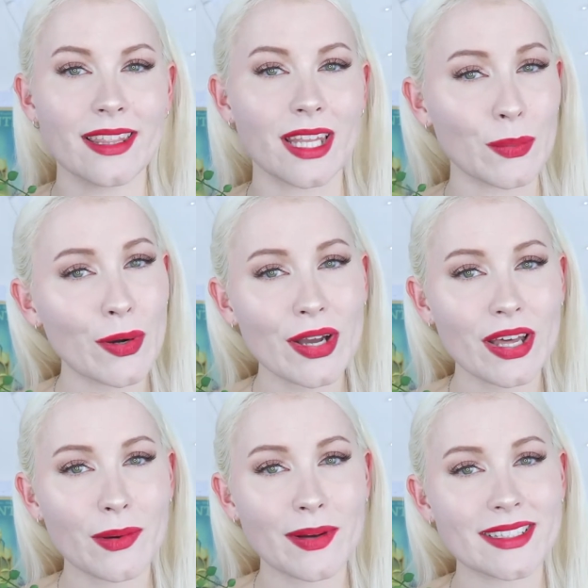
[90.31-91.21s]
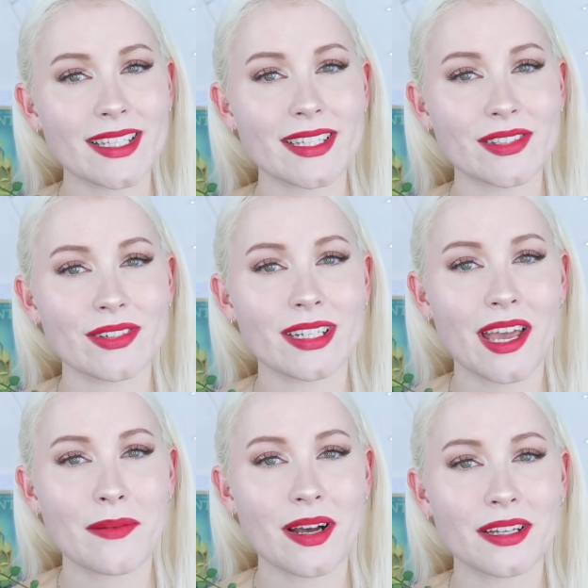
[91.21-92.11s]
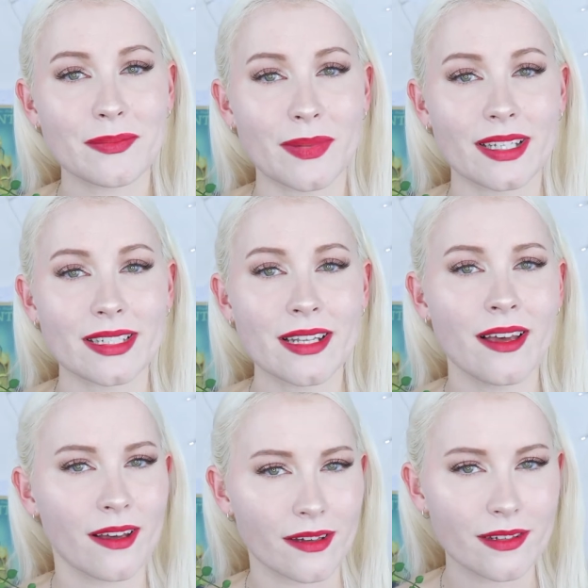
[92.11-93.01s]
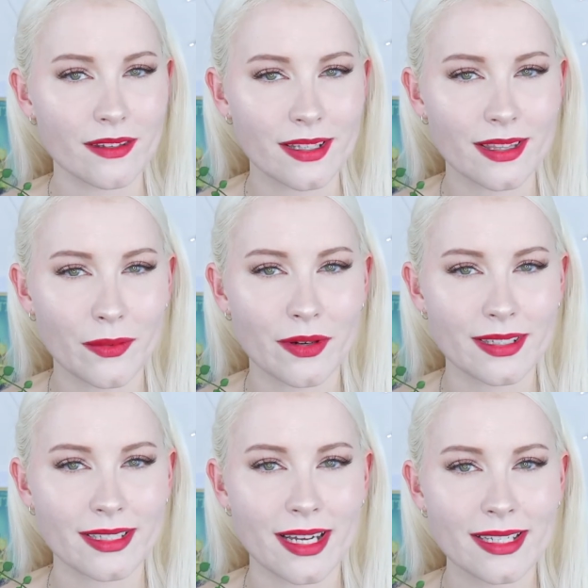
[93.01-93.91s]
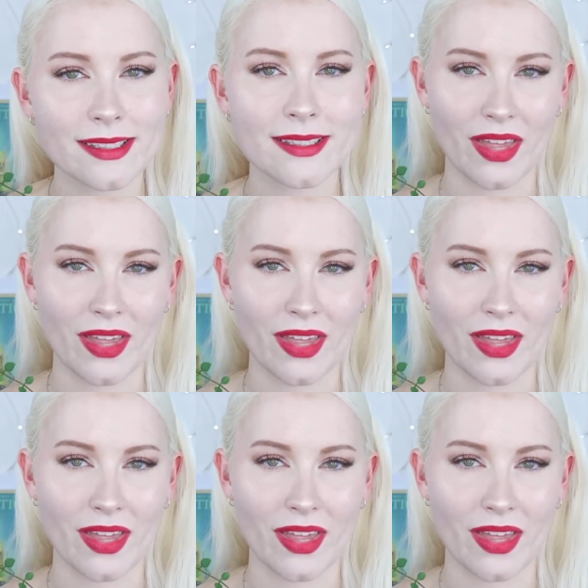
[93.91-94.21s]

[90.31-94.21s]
There were other ones that I saw in Kmart, but I don't think they were as nice.